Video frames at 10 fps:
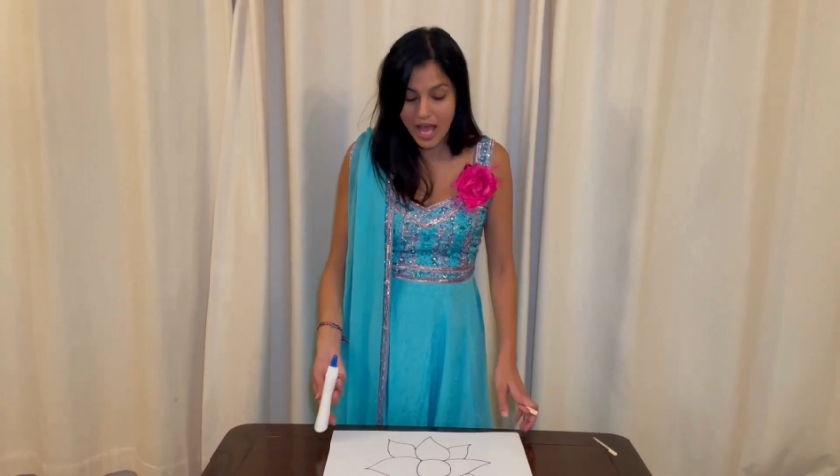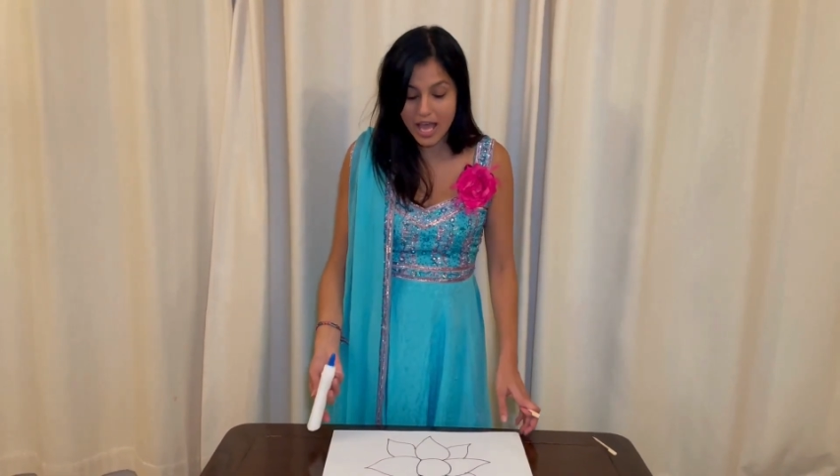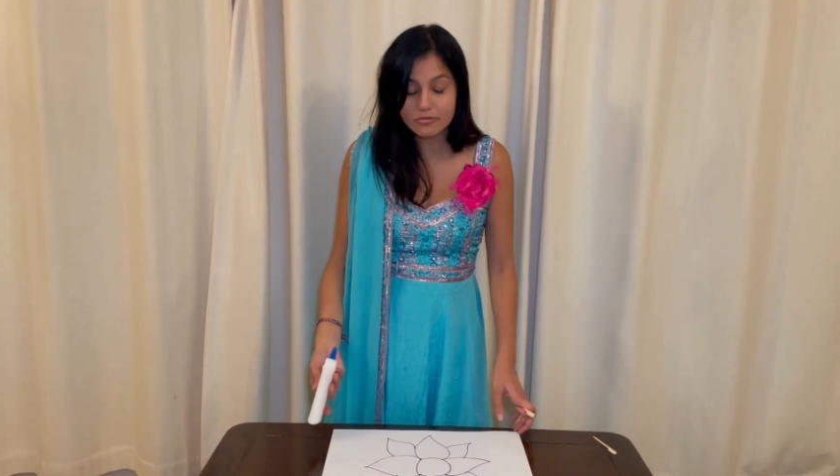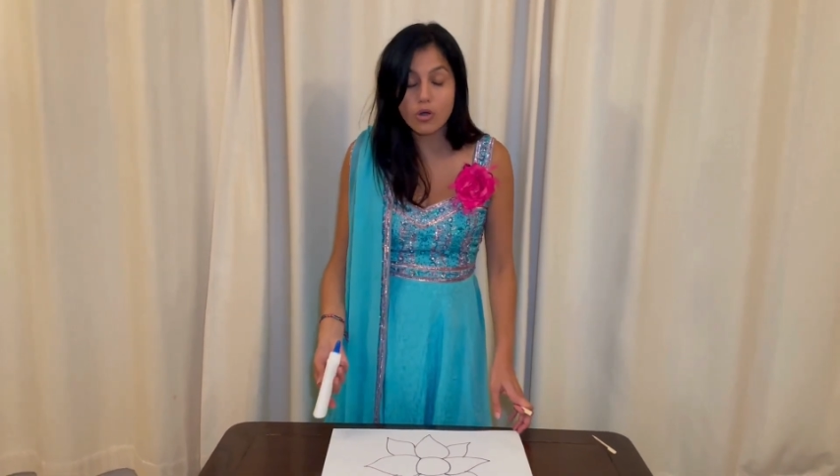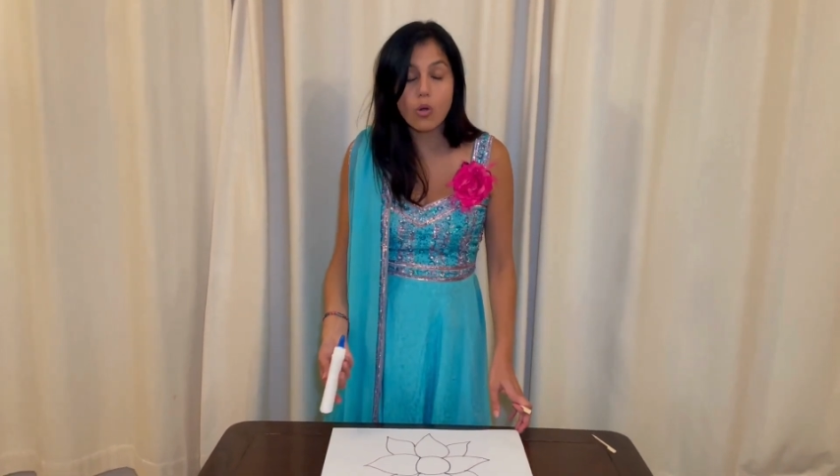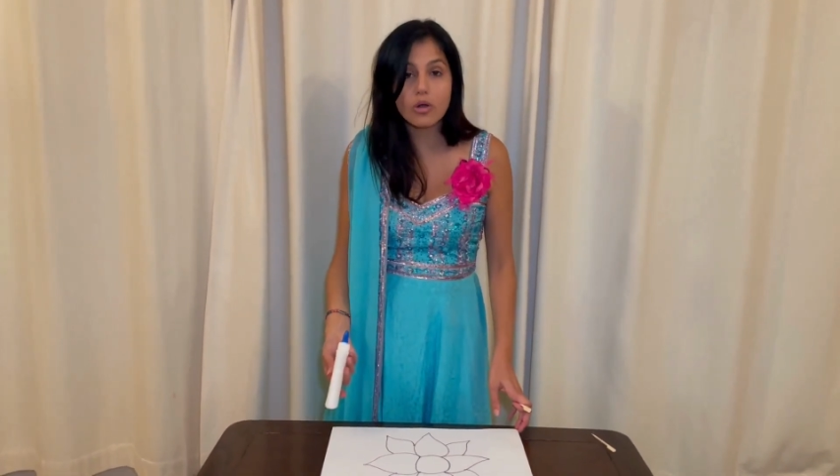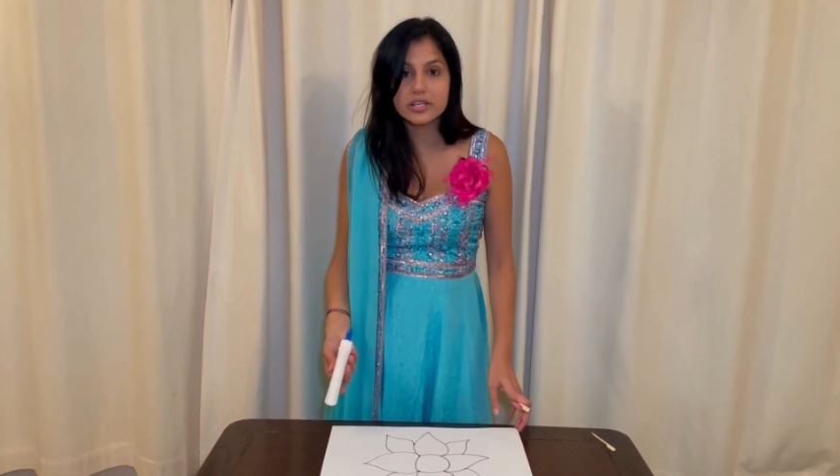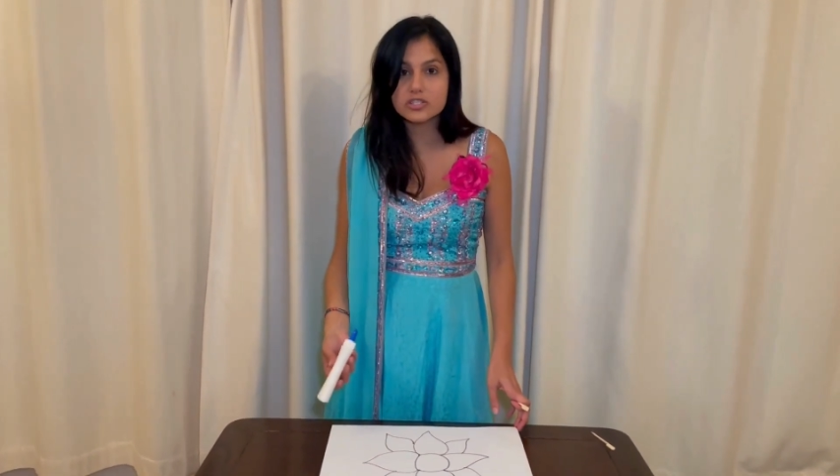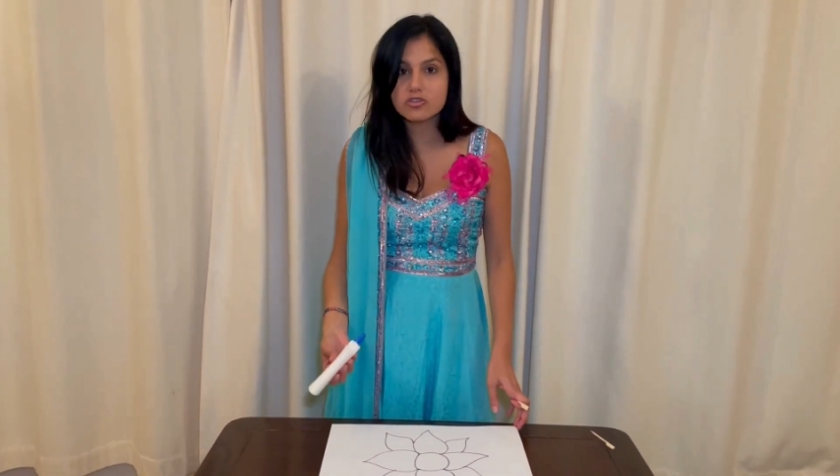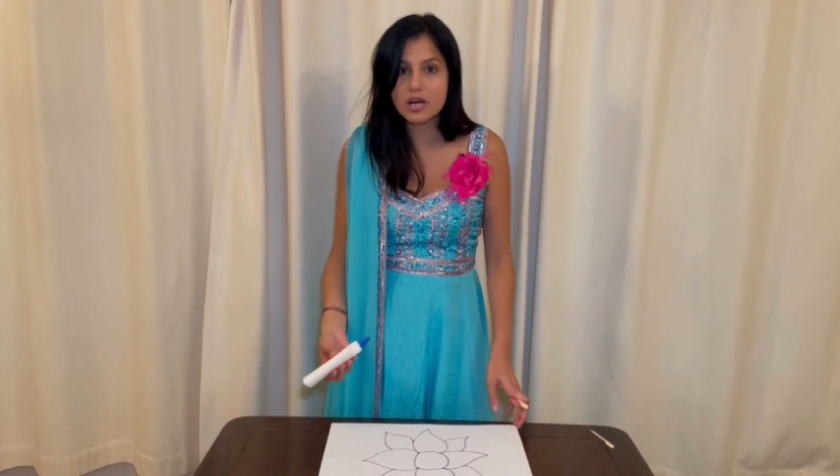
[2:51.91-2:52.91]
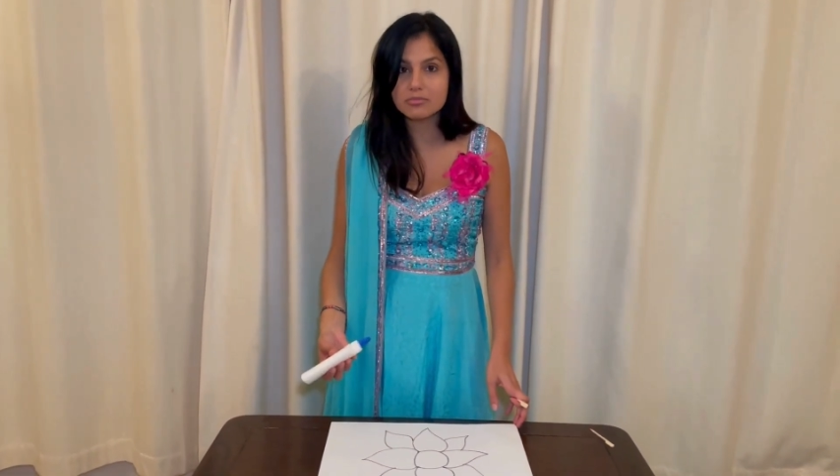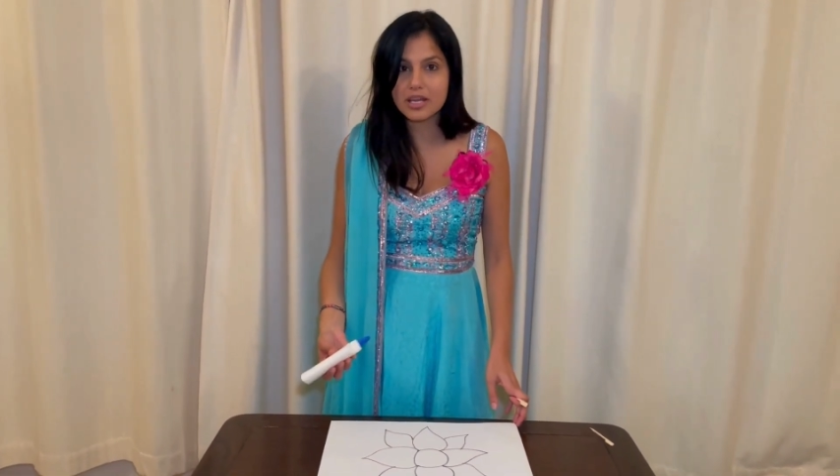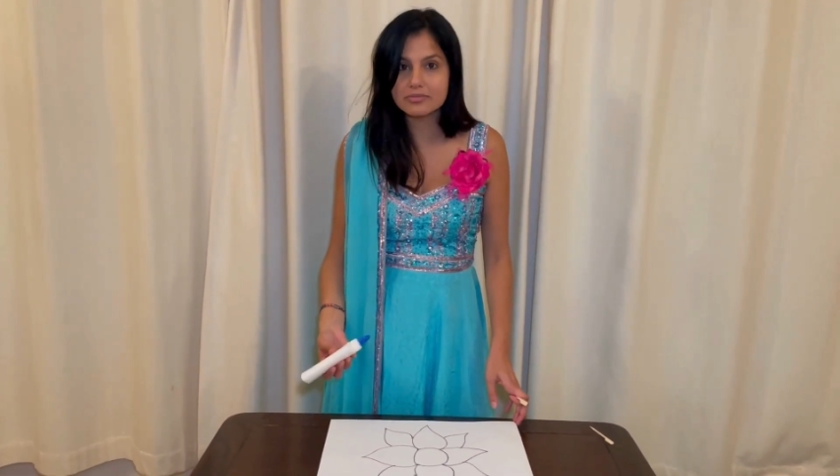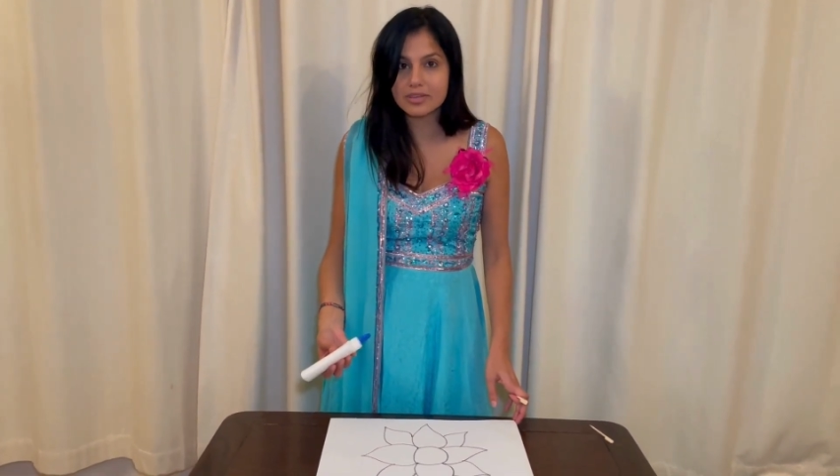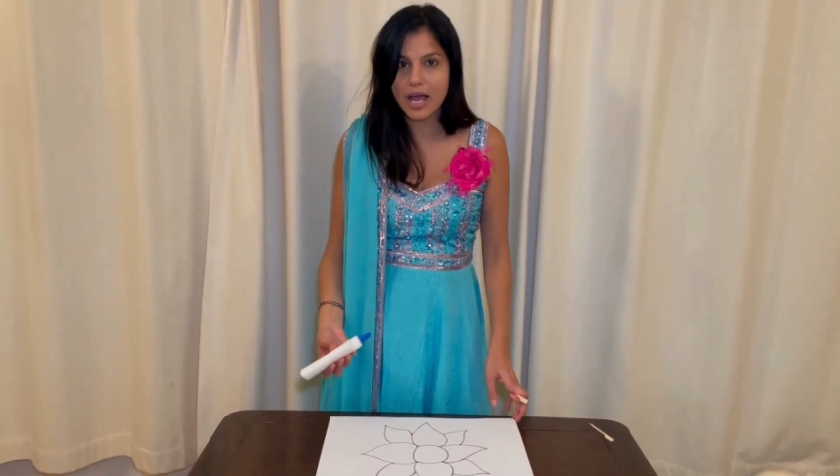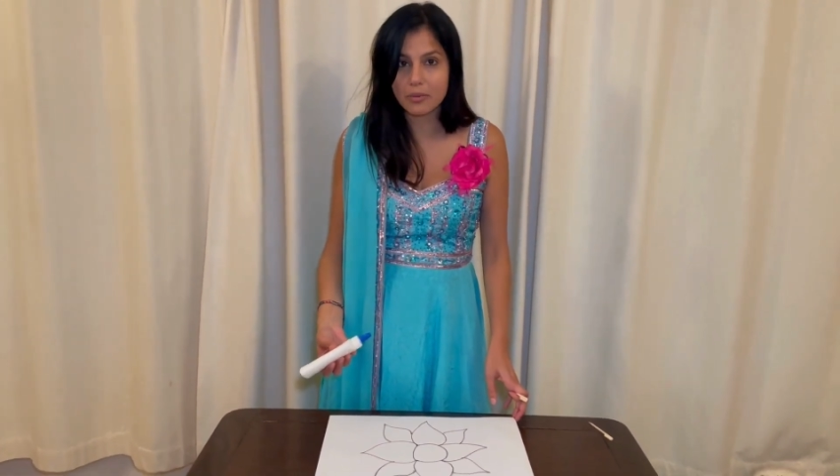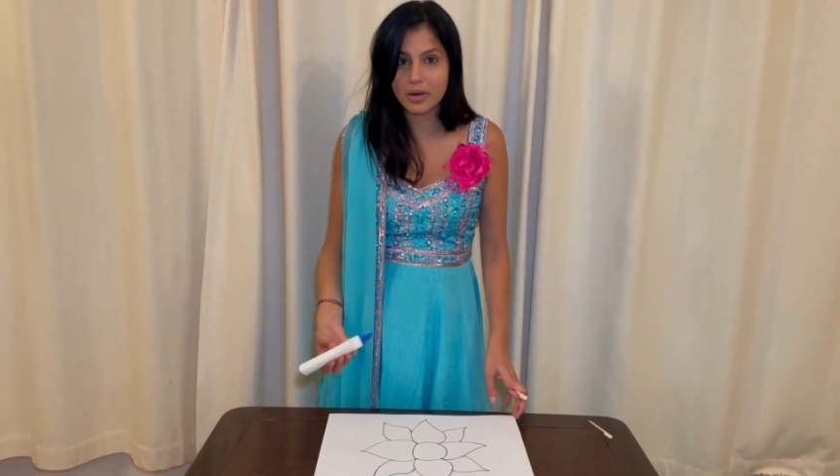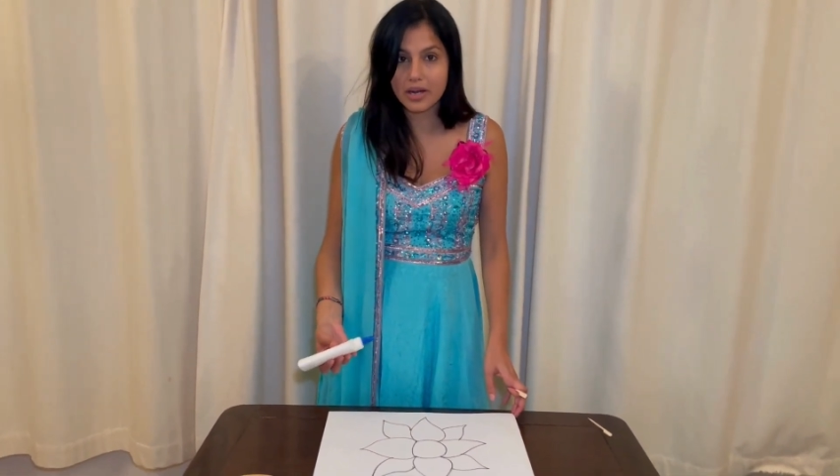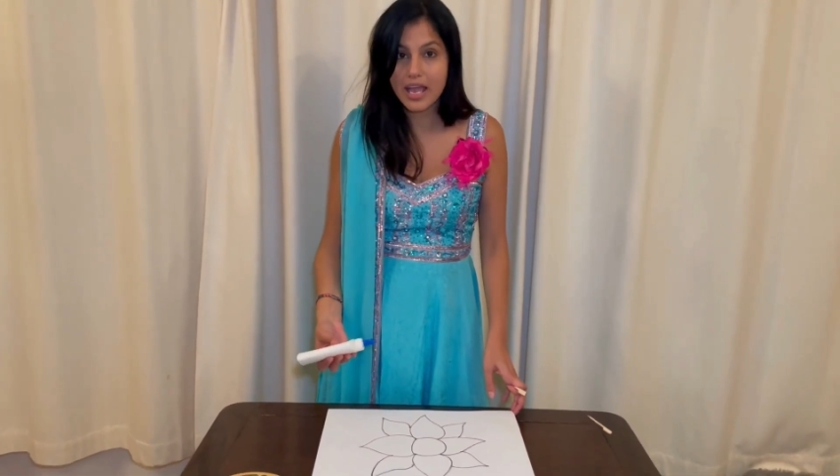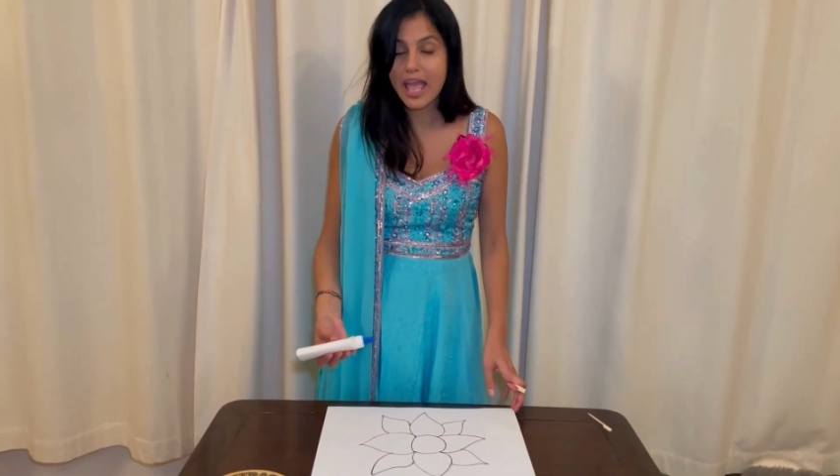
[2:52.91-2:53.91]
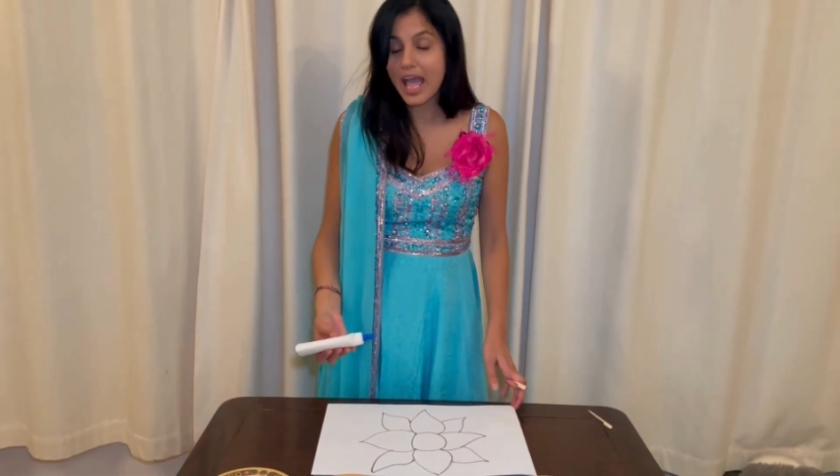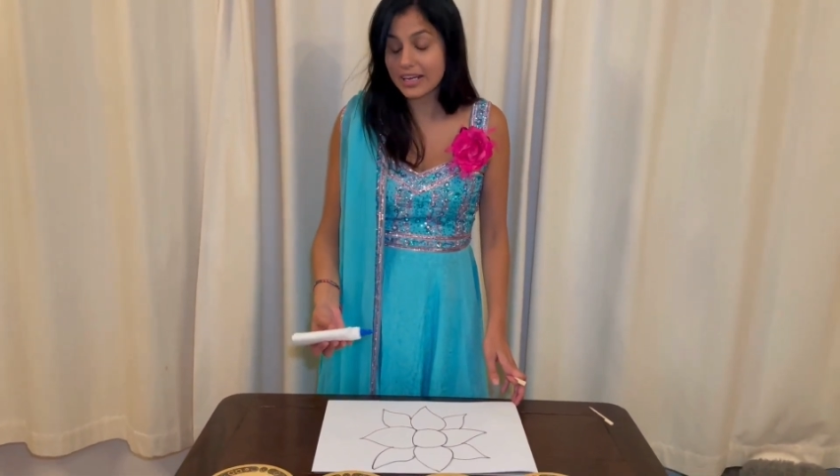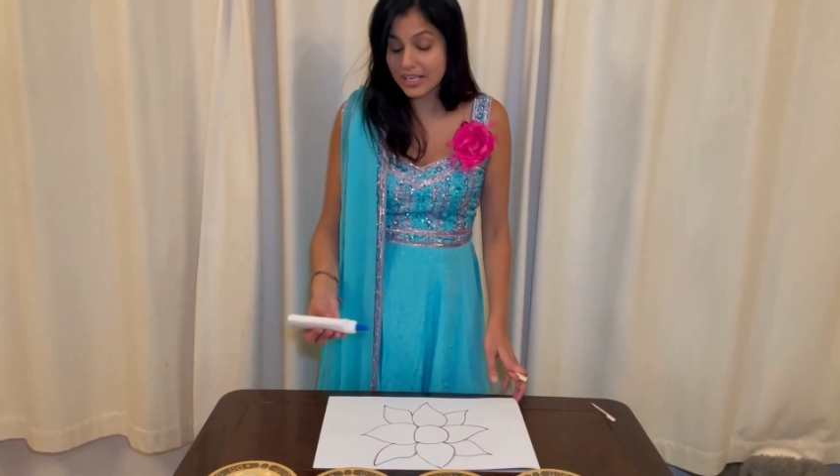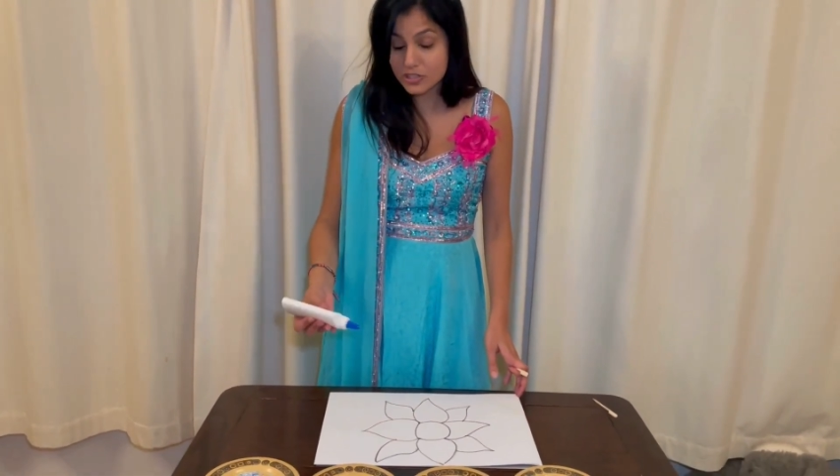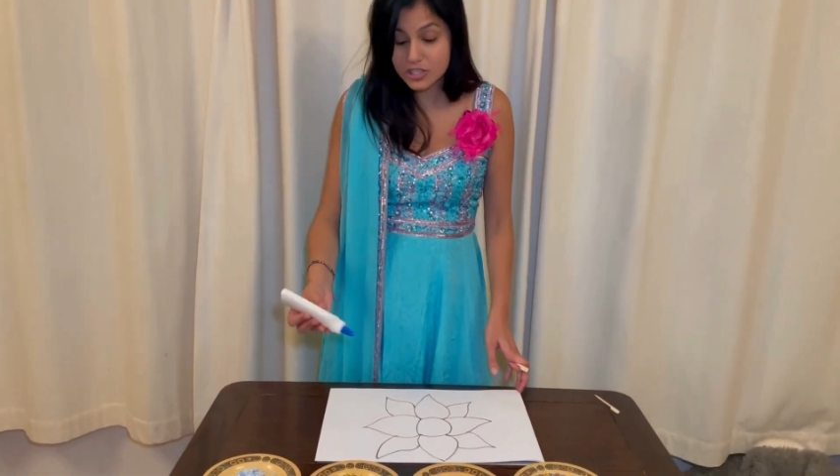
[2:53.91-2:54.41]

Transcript: I've already drawn my flower, and I